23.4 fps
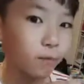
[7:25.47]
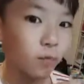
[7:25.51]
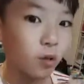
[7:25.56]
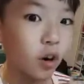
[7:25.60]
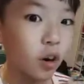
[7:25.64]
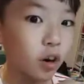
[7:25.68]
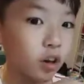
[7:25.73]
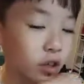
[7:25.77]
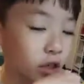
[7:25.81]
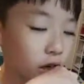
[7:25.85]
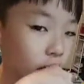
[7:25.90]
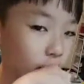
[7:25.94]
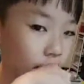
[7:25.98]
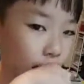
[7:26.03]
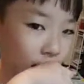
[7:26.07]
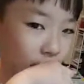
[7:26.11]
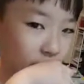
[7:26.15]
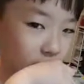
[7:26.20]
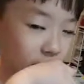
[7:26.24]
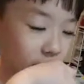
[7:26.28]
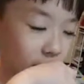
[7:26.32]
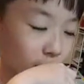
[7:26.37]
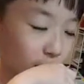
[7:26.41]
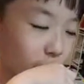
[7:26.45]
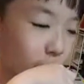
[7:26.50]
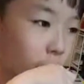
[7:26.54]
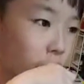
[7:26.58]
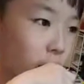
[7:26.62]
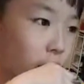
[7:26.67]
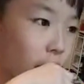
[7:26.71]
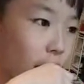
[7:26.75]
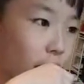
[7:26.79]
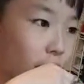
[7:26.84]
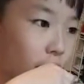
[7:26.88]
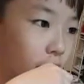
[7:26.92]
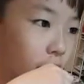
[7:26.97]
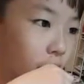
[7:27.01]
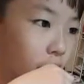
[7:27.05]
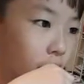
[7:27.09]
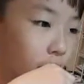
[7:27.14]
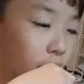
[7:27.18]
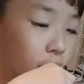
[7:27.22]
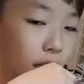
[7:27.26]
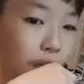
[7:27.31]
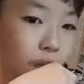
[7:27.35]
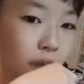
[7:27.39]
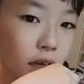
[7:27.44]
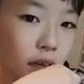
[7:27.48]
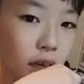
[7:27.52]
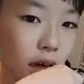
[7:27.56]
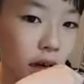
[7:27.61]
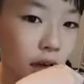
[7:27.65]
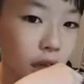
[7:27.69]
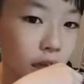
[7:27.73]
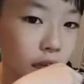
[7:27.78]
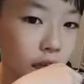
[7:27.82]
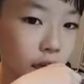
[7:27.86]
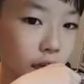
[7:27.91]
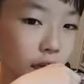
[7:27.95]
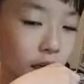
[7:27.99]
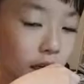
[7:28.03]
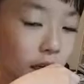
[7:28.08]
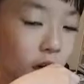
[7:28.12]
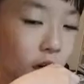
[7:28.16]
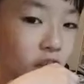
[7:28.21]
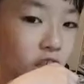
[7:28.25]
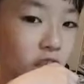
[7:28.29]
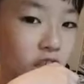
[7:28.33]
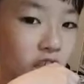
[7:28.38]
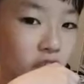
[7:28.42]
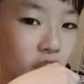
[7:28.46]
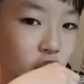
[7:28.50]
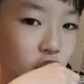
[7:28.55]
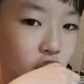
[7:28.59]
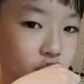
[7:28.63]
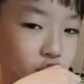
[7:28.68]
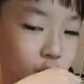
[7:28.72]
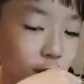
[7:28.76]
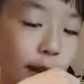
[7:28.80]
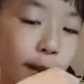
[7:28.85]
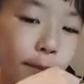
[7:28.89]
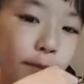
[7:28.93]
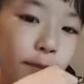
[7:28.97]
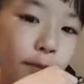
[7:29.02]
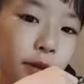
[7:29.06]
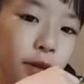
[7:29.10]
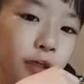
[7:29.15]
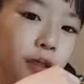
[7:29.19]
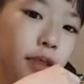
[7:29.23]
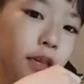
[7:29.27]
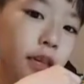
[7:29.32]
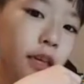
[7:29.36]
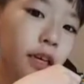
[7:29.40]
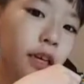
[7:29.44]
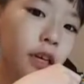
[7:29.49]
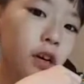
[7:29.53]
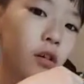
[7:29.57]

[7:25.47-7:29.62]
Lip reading: got the cage out, and then Oscar trapped,